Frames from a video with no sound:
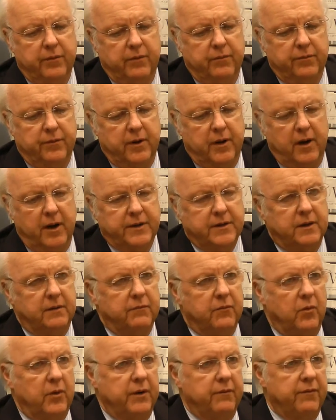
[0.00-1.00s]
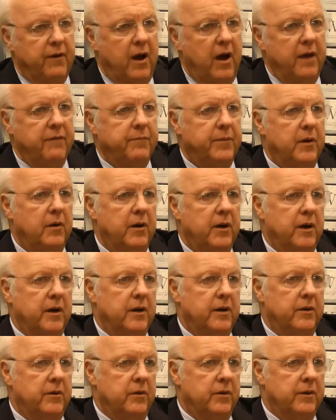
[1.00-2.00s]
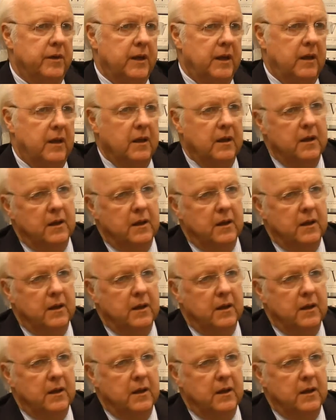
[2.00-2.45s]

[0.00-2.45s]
of the 1945 period, or the